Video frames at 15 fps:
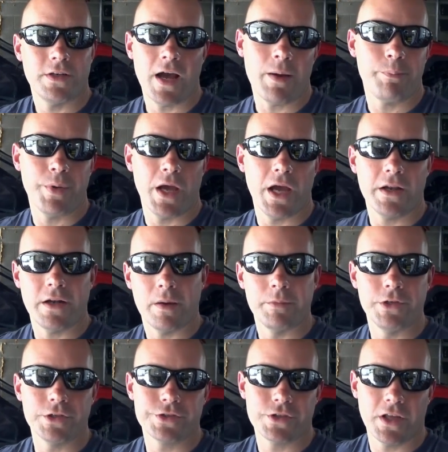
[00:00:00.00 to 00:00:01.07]
not bad. I
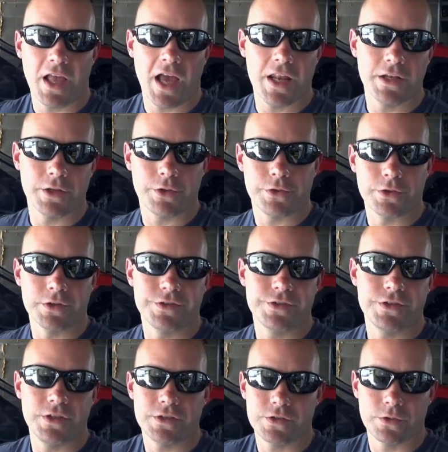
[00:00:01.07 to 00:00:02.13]
mean, you're still adding a third
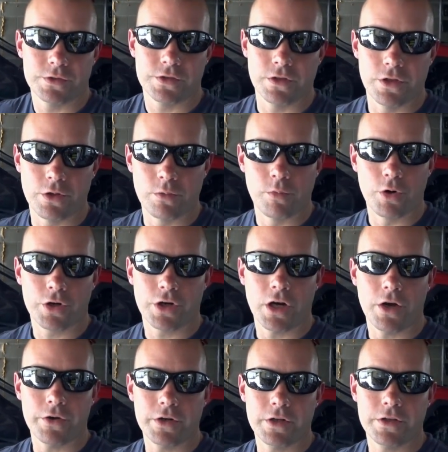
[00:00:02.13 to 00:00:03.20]
seat, so it's a little more
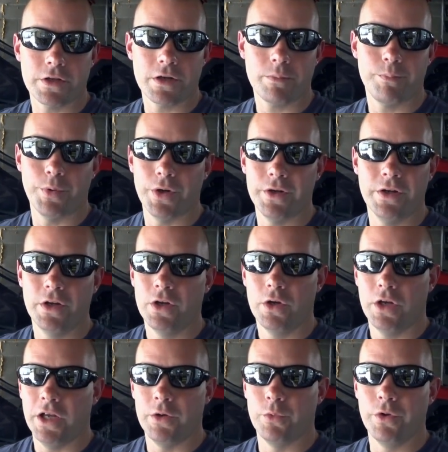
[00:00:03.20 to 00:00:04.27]
crowded in there, but
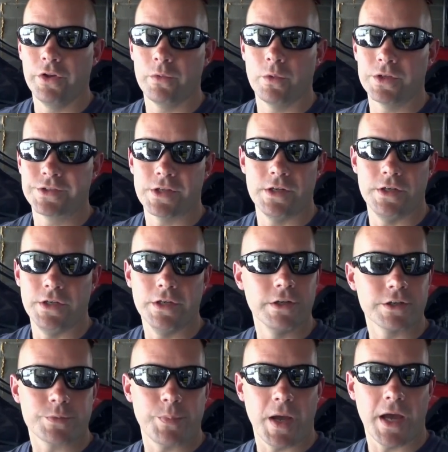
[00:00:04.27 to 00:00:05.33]
it really wasn't
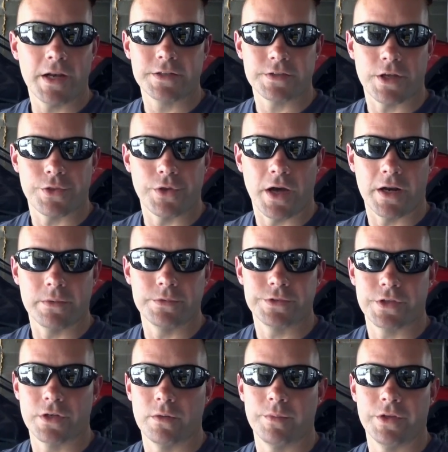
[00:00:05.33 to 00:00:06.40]
near as bad as I thought it
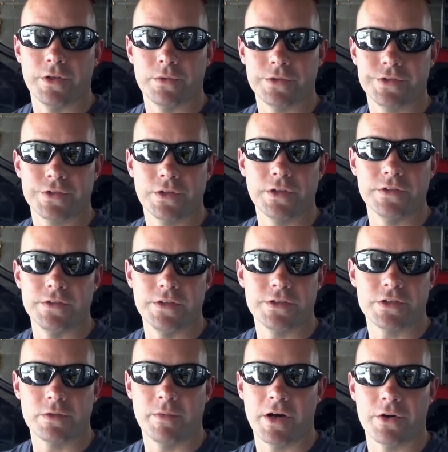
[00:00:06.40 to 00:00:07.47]
was gonna be. There was still a
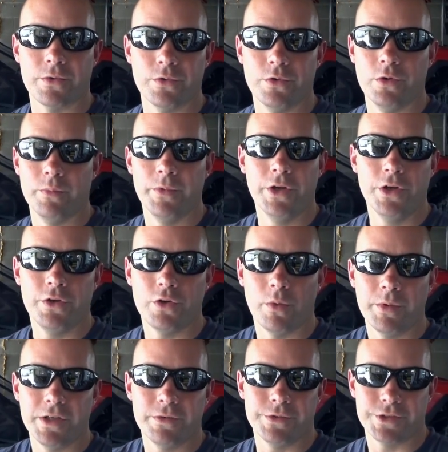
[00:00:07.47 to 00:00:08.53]
decent amount of room.
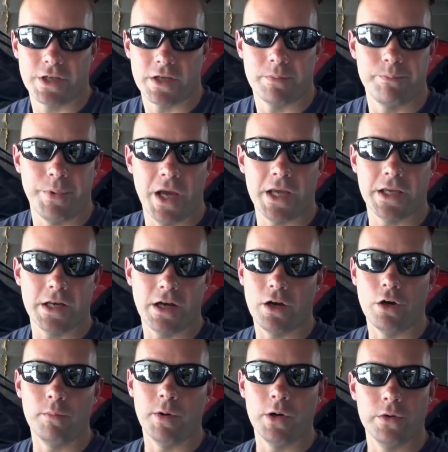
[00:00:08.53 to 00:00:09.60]
Nobody was like banging
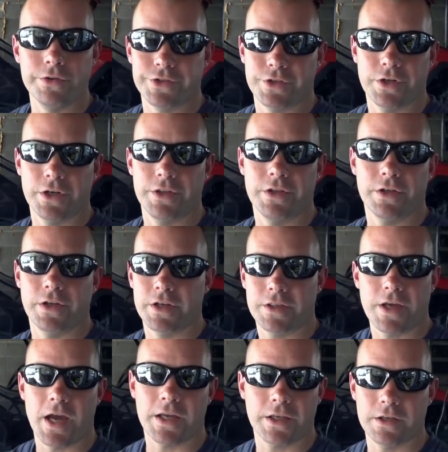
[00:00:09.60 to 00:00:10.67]
elbows or anything like
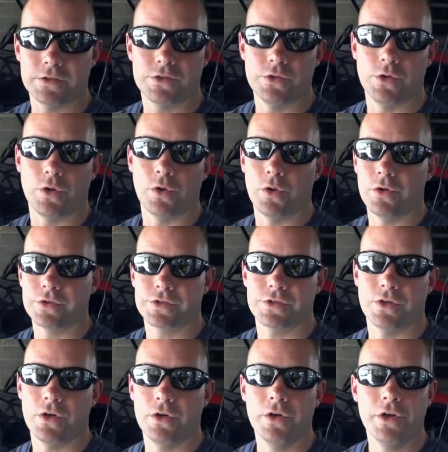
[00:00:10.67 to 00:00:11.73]
that, getting too close.
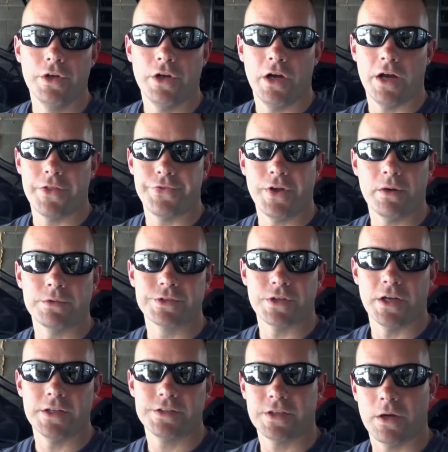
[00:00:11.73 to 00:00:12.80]
So that was
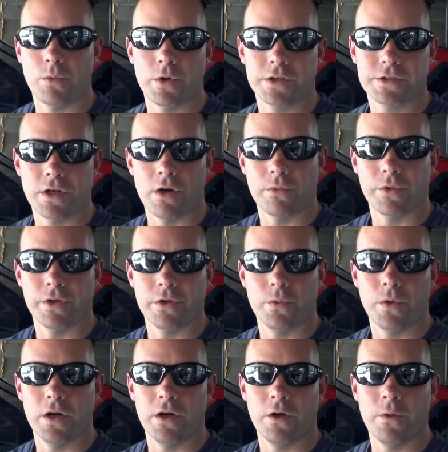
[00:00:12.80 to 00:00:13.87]
nice. That worked out really
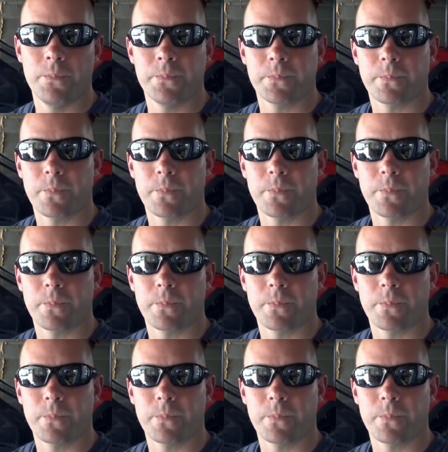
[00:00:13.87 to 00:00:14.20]
well.